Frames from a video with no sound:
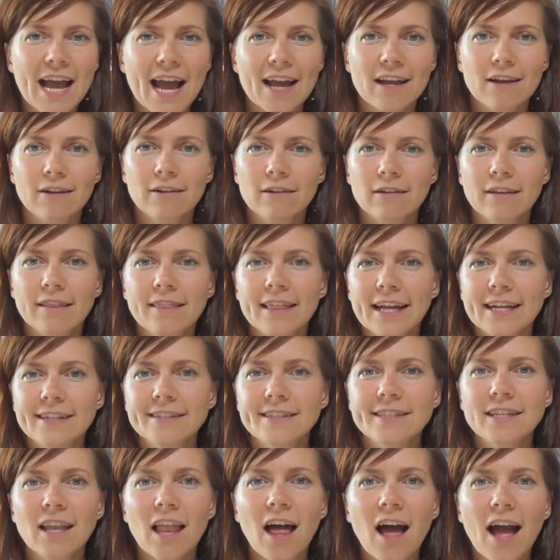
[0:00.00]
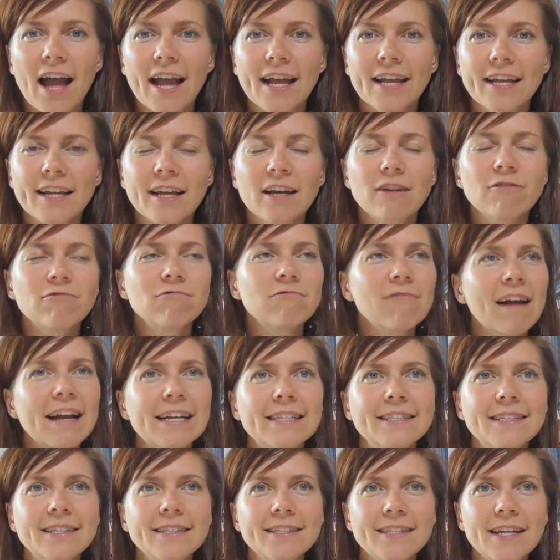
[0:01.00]
tackle things like
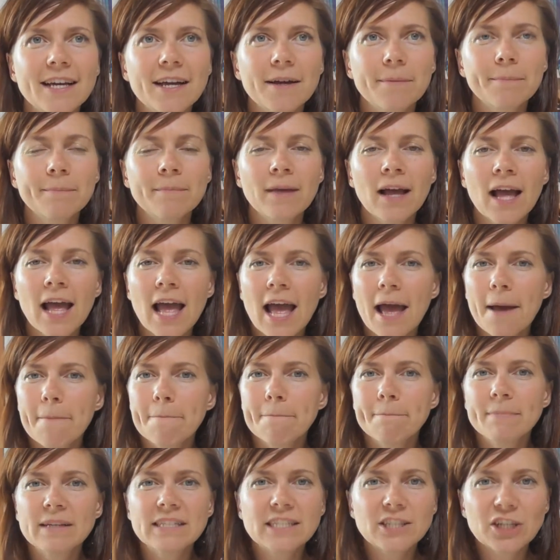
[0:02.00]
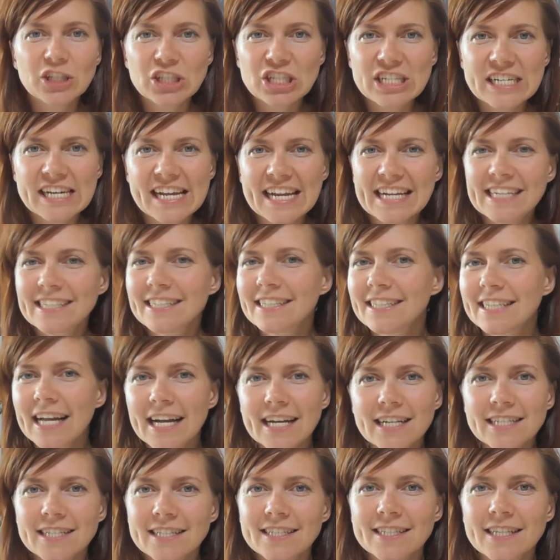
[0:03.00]
racism, misogyny,
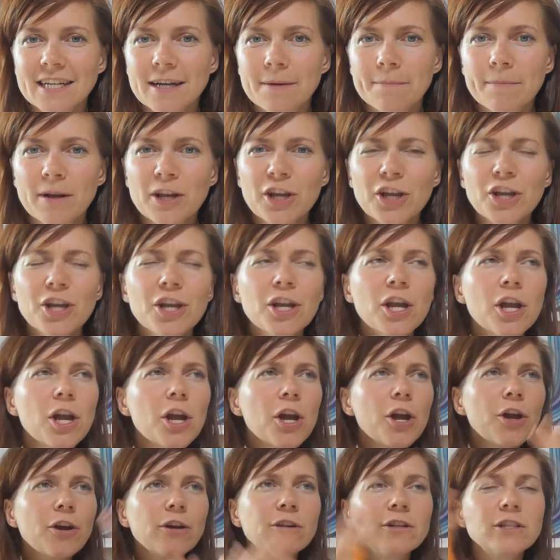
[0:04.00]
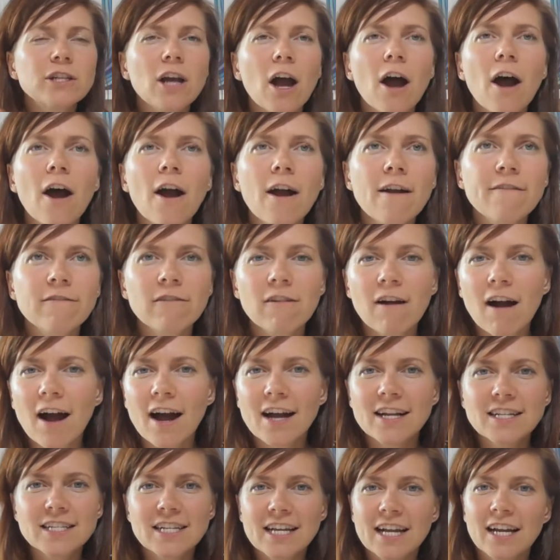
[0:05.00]
sexism, huge
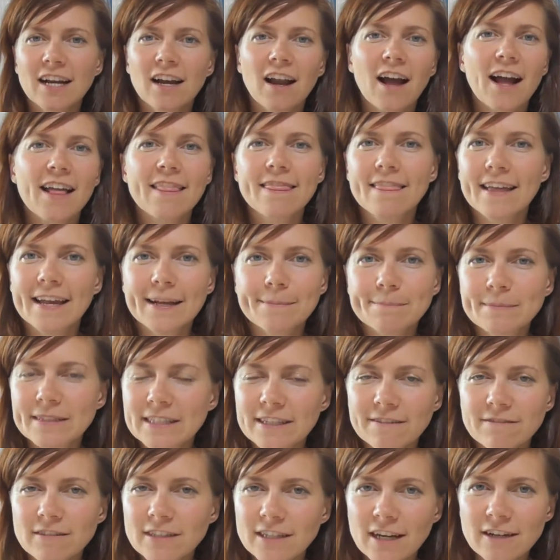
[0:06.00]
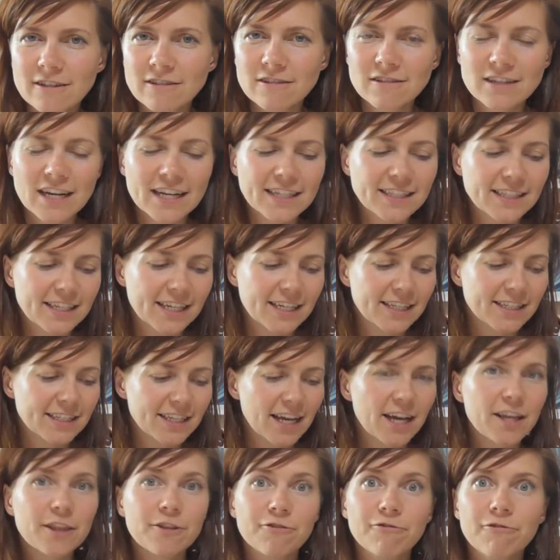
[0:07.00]
overarching themes of social justice
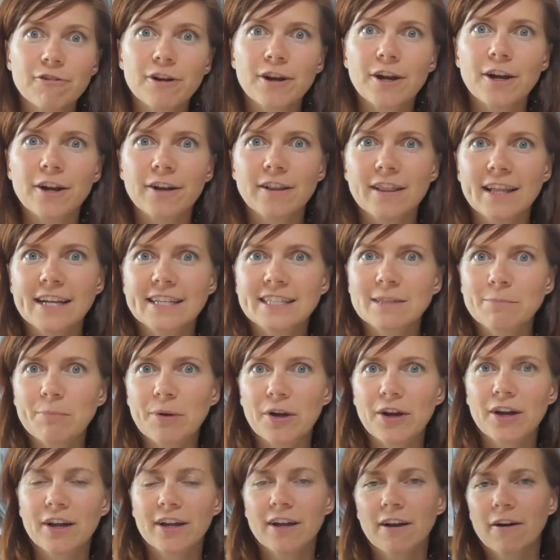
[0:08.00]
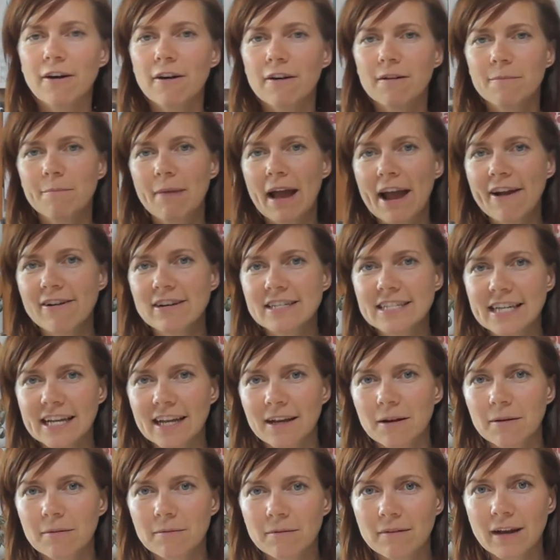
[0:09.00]
are through this book on parenting
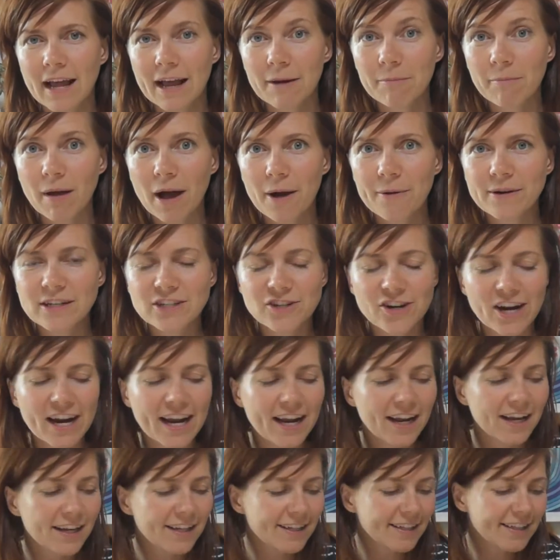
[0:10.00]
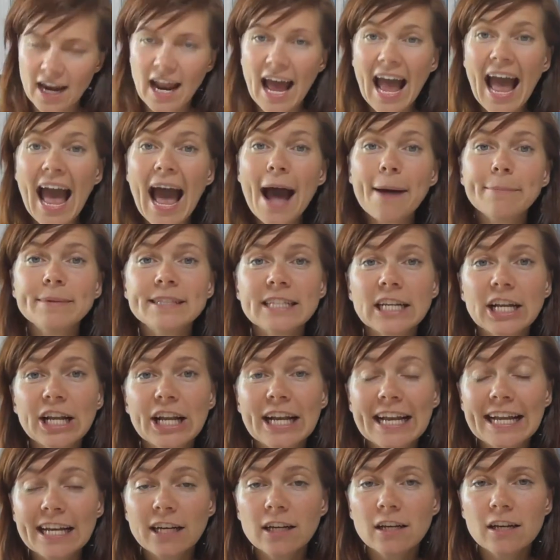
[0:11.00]
and poetry. And I
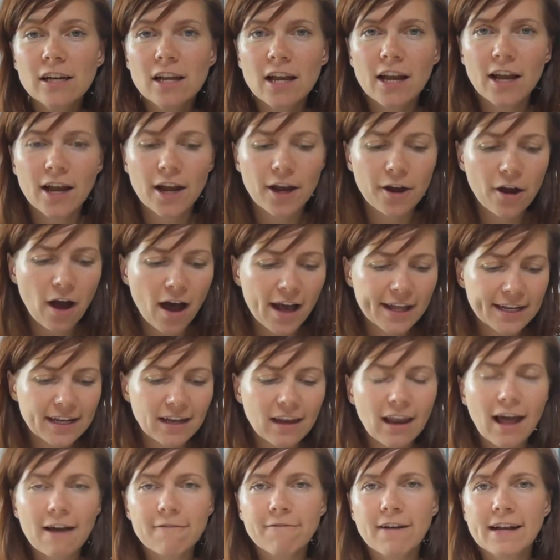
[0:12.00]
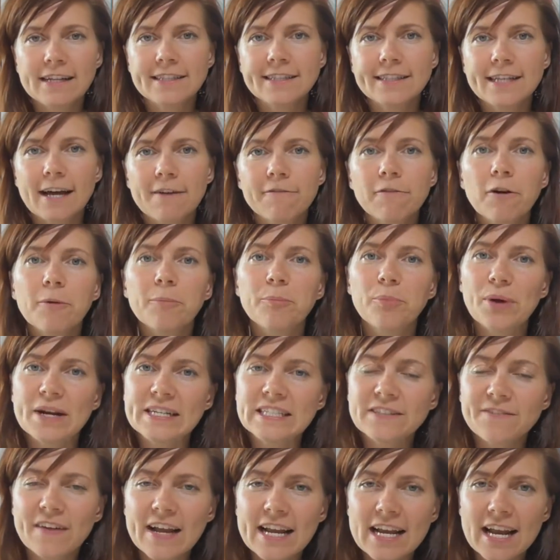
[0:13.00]
absolutely knew I'd love her stuff on
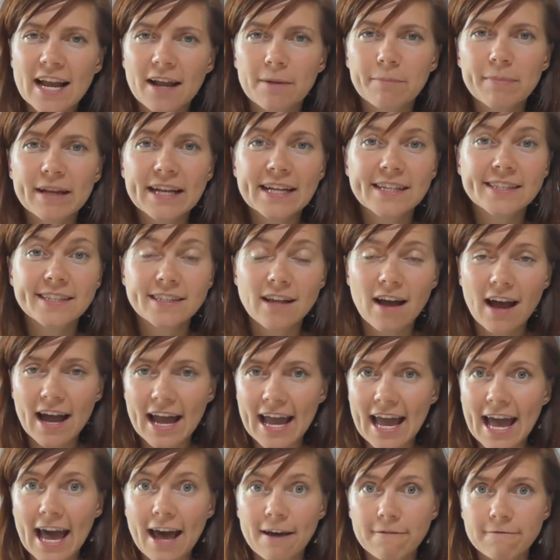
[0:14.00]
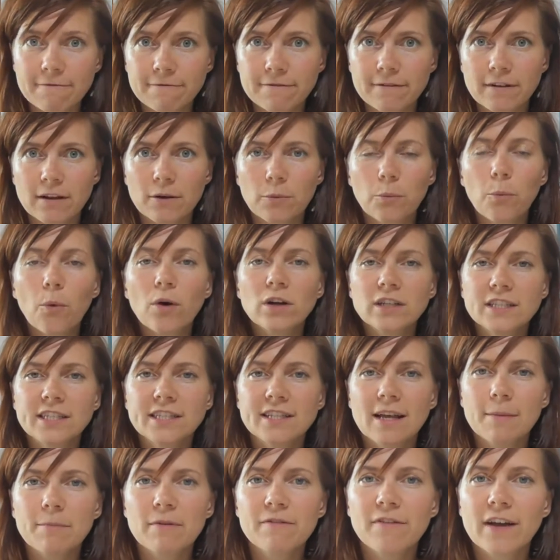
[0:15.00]
breastfeeding because I have watched
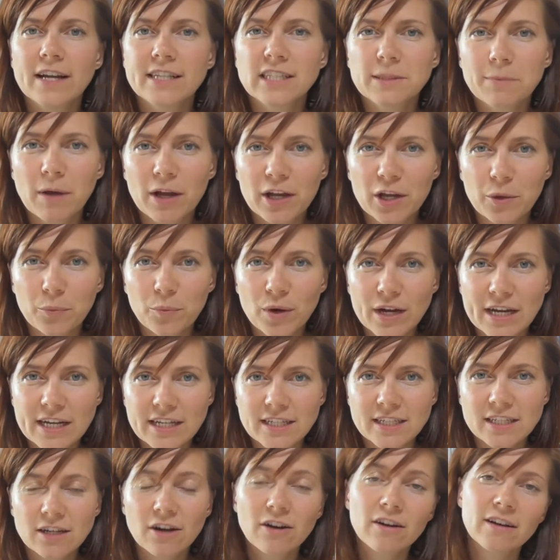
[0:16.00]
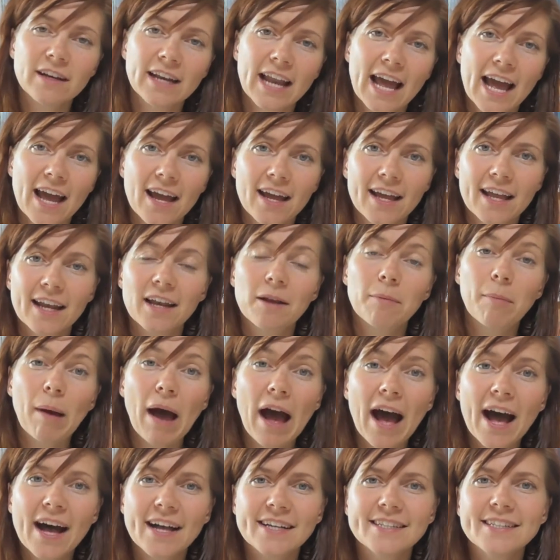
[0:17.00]
some of her spoken word on that in the
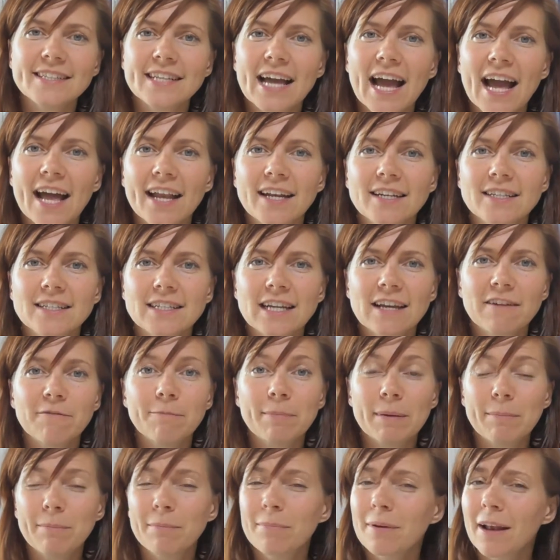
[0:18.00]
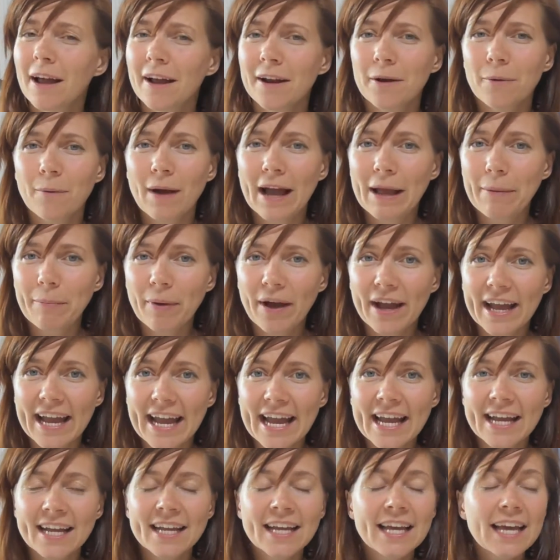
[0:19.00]
past and have been blown away by
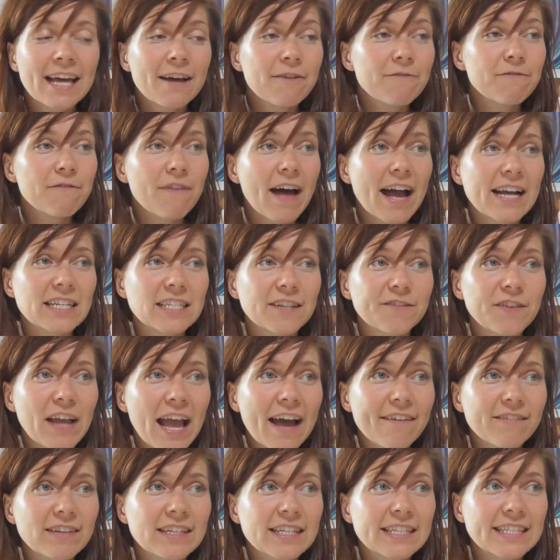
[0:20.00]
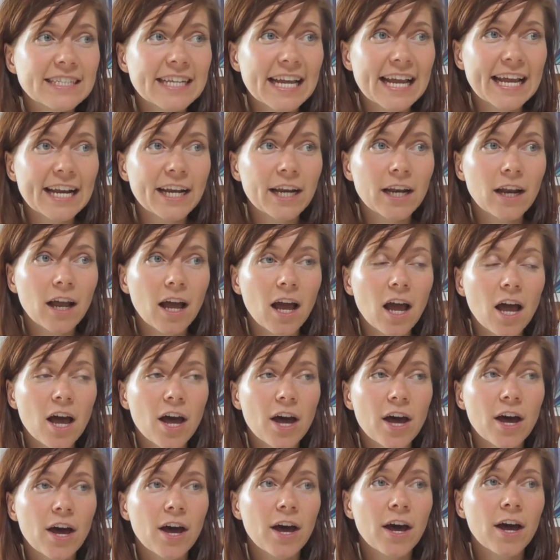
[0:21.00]
it. In fact, if you haven't seen
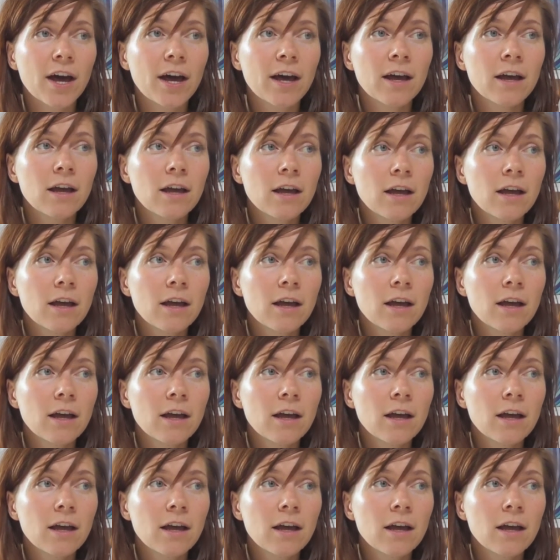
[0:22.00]
her